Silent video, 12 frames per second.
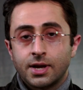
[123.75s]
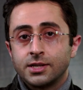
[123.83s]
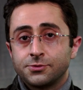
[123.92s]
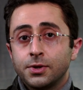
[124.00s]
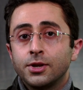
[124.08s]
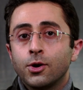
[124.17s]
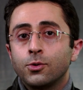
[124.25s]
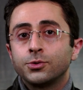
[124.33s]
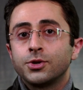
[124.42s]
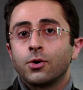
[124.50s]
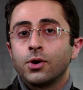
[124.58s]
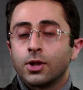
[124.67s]
As we know,
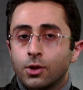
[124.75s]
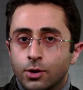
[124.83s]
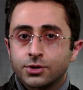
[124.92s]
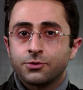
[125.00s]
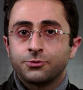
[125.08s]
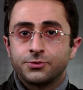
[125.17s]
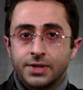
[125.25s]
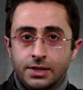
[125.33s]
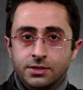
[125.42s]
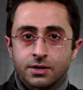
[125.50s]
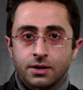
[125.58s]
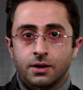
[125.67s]
there are a lot of
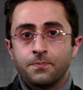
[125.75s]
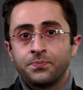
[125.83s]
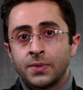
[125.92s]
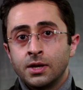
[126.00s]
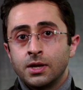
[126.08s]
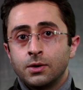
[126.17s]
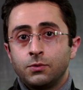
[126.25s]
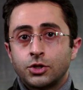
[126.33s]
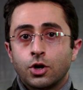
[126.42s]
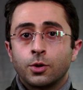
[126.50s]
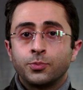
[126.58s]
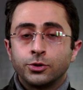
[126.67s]
data which
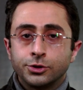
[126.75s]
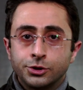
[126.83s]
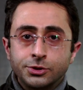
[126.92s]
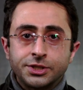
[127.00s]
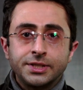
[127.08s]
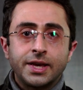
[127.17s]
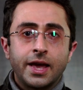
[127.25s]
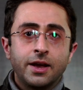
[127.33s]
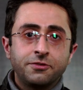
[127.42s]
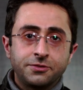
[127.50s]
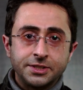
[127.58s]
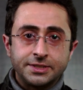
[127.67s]
are producing
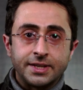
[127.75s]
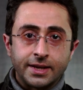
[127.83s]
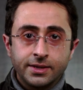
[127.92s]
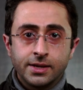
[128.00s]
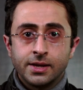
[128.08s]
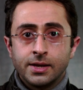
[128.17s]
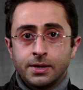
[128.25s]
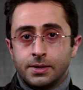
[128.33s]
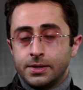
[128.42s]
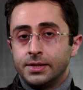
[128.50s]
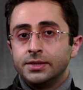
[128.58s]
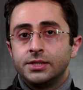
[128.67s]
every day
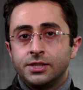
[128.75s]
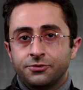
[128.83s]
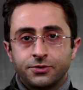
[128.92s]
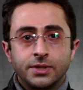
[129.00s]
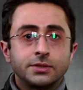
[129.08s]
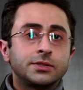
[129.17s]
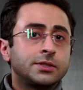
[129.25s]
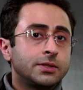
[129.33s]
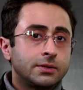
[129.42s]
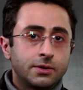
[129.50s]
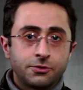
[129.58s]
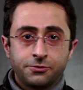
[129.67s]
in different
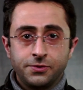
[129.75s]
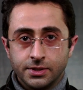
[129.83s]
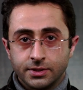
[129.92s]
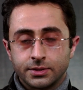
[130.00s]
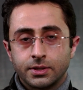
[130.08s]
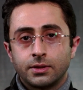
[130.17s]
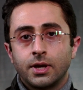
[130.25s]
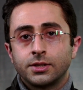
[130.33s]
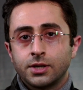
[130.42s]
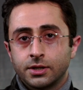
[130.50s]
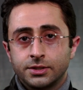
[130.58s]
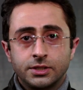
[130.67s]
fields like
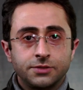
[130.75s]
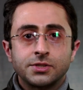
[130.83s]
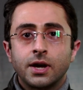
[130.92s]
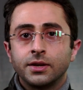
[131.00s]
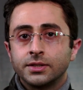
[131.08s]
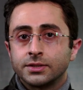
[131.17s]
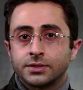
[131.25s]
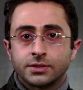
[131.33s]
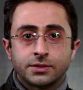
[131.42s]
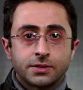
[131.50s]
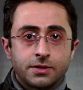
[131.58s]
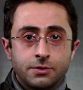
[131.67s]
cognitive science,
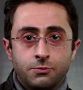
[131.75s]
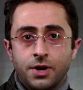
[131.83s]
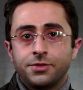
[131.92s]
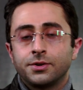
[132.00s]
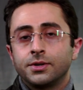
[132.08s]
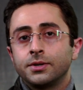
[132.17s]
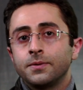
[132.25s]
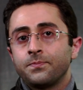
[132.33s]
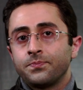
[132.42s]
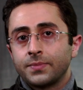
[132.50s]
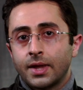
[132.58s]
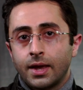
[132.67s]
weather,
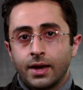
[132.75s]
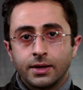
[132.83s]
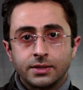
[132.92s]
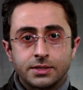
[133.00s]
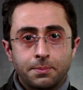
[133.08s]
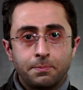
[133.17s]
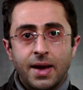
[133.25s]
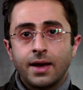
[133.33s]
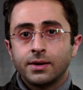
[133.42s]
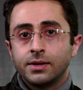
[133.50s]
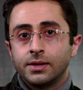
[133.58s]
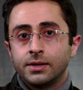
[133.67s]
and
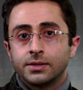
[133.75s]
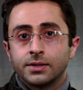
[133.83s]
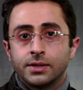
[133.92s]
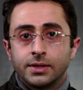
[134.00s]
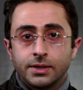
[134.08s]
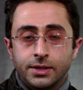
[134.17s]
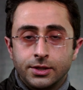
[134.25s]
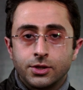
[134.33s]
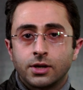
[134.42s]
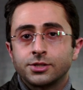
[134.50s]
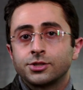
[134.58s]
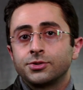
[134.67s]
banking,
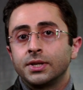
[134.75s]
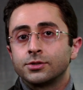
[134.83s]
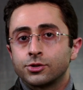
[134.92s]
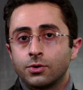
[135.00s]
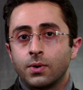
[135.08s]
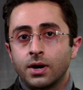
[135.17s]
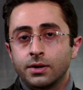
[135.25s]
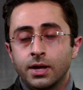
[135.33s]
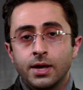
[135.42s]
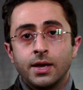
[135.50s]
industry, and so on.